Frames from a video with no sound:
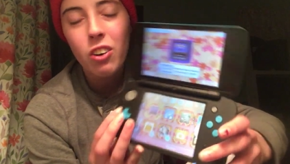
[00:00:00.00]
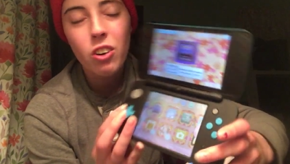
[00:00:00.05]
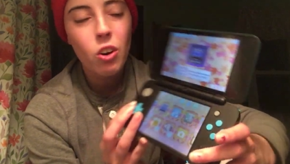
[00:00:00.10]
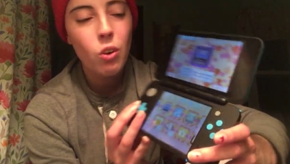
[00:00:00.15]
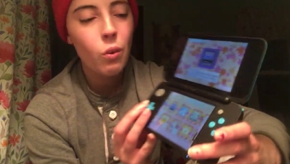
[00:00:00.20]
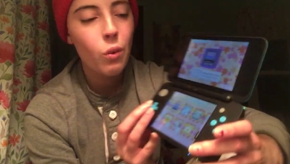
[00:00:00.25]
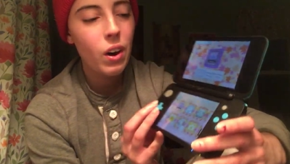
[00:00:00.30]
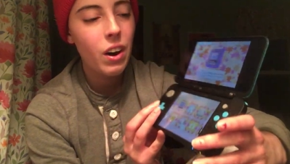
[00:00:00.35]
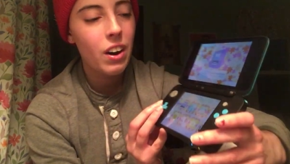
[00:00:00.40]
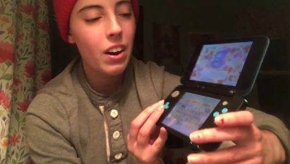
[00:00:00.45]
don't
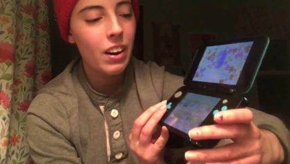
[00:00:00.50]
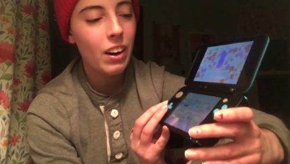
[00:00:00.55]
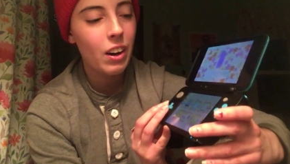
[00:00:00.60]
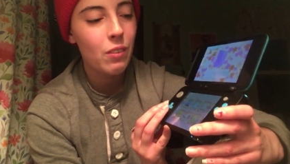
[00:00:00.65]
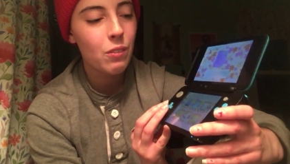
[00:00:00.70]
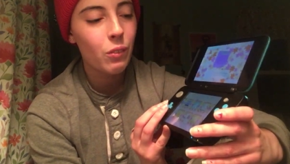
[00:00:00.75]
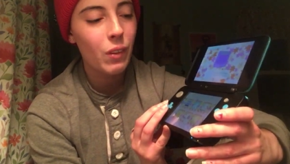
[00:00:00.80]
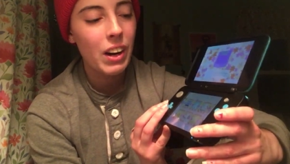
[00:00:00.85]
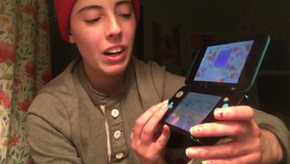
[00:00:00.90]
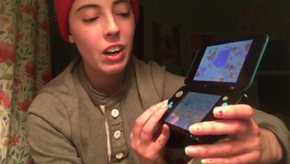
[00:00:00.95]
know where it
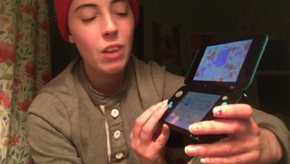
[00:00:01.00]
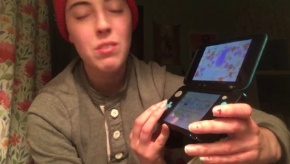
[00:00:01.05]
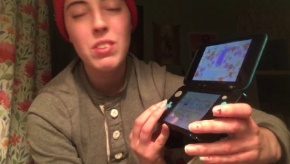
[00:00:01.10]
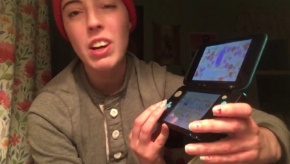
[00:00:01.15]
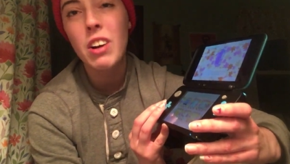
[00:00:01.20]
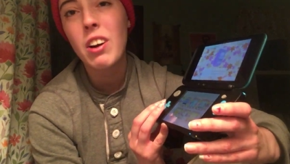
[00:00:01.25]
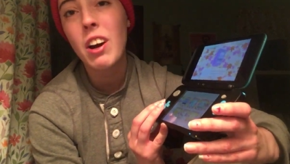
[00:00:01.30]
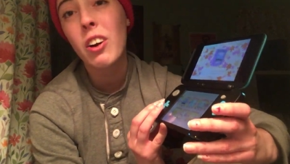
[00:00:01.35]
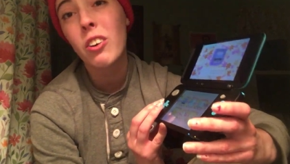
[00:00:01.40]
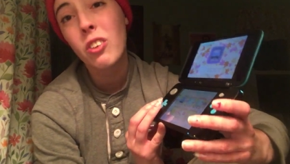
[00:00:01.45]
when it comes
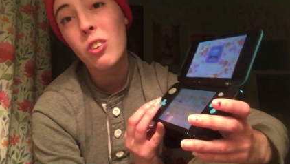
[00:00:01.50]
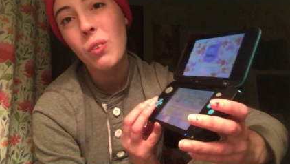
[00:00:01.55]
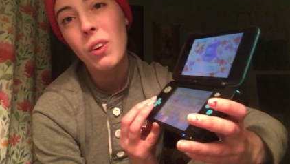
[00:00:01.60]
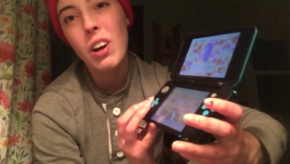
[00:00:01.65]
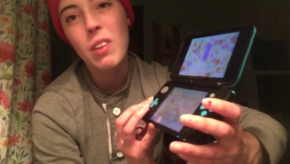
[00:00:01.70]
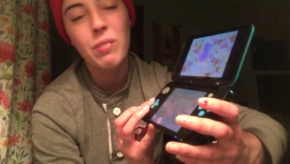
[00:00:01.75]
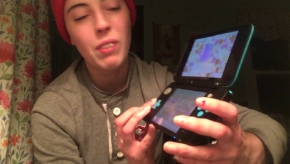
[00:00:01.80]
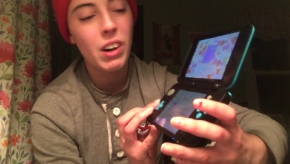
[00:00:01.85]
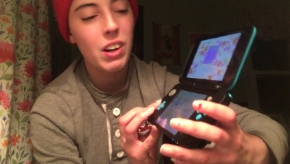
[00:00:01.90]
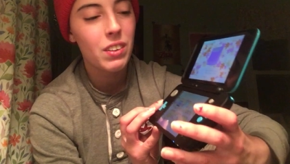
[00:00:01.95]
out
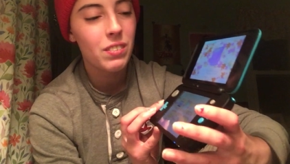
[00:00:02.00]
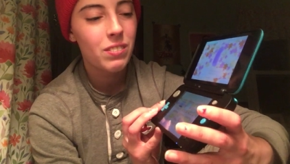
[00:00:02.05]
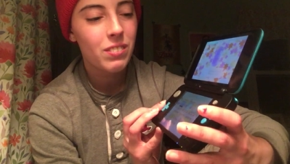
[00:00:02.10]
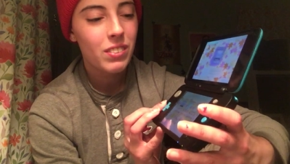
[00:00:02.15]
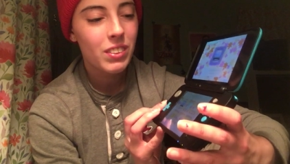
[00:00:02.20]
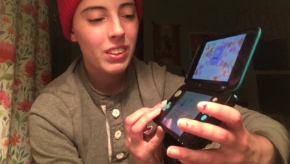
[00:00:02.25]
elsewhere, but